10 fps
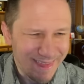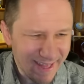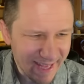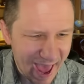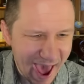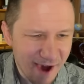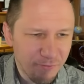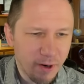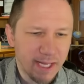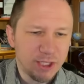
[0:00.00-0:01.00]
the
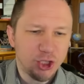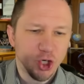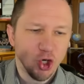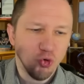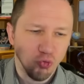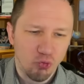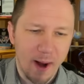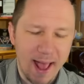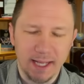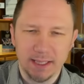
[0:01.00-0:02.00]
average
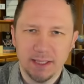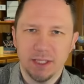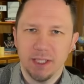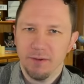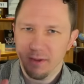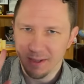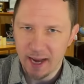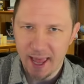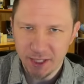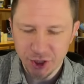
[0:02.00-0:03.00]
rent
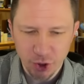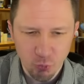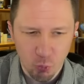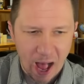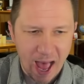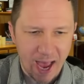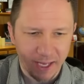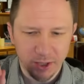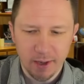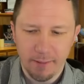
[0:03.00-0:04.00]

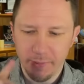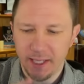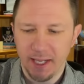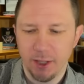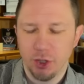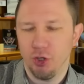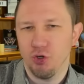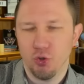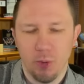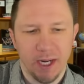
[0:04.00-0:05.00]
nationwide coming into
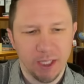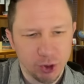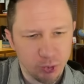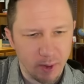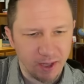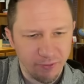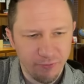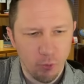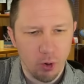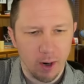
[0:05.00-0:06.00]

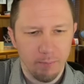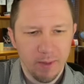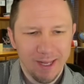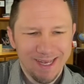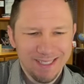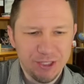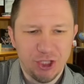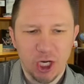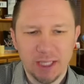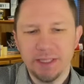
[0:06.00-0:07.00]
2024,
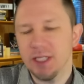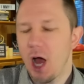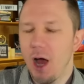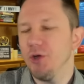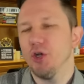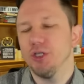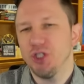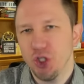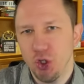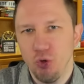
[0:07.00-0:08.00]
just under
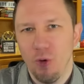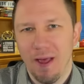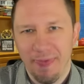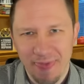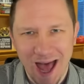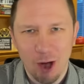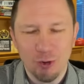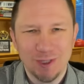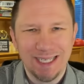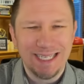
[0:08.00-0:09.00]

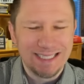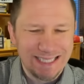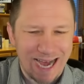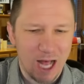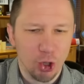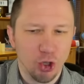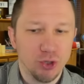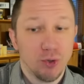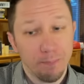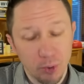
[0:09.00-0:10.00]

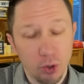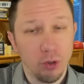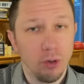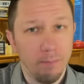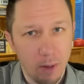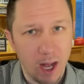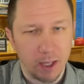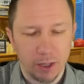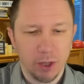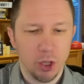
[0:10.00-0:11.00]
$2,000 per
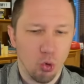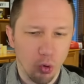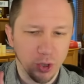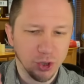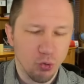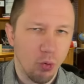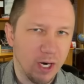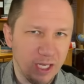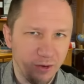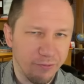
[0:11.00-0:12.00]
month, or
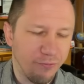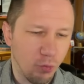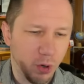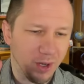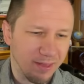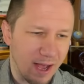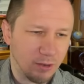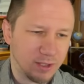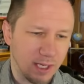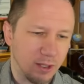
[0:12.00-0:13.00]

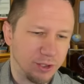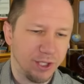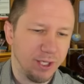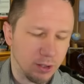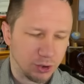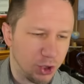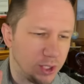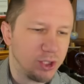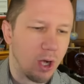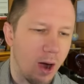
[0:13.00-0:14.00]
$24,000 a year,
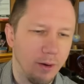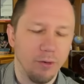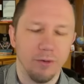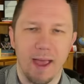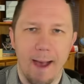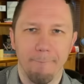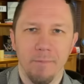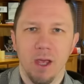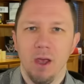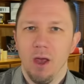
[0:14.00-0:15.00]
just under
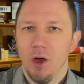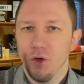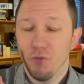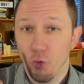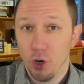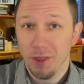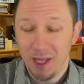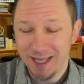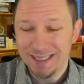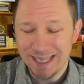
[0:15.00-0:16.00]
that, for
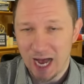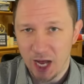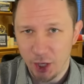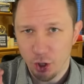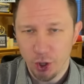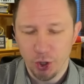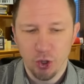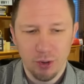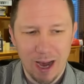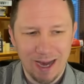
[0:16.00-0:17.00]
the entire
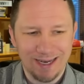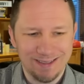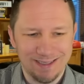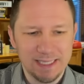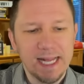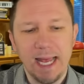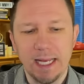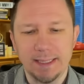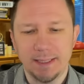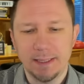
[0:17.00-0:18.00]
United
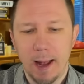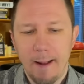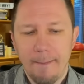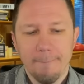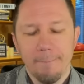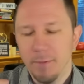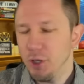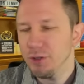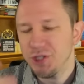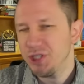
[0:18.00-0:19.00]
States,
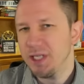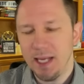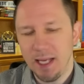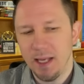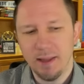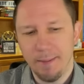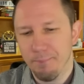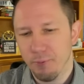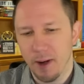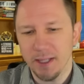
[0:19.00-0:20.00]
you see
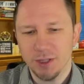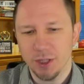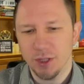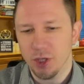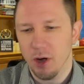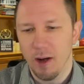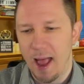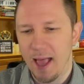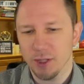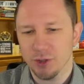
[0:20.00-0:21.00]
that prices are
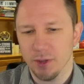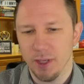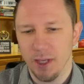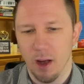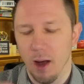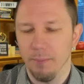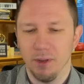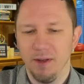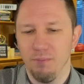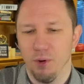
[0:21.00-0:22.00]
actually
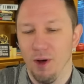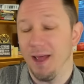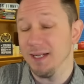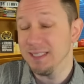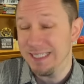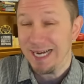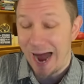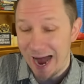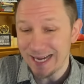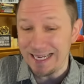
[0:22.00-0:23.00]
unbelievable. And
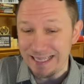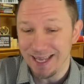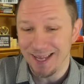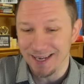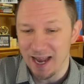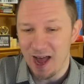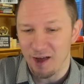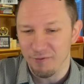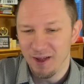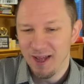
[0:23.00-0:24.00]
shockingly
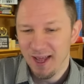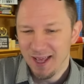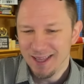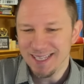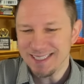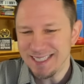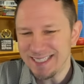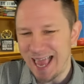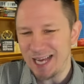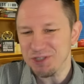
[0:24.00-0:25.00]
enough, this
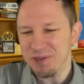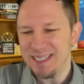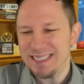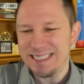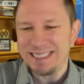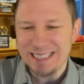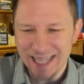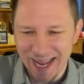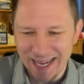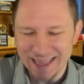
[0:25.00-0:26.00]
is actually
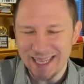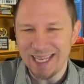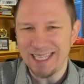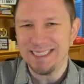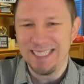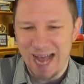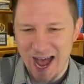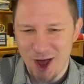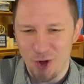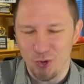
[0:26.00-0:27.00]
slightly
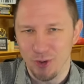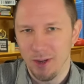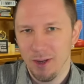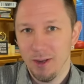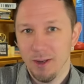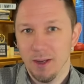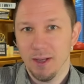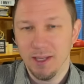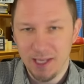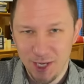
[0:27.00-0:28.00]
down
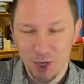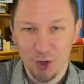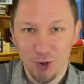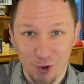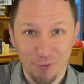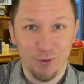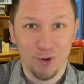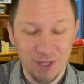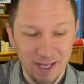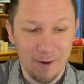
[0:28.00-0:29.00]
year over
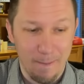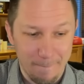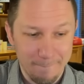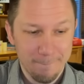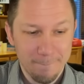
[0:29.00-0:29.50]
year.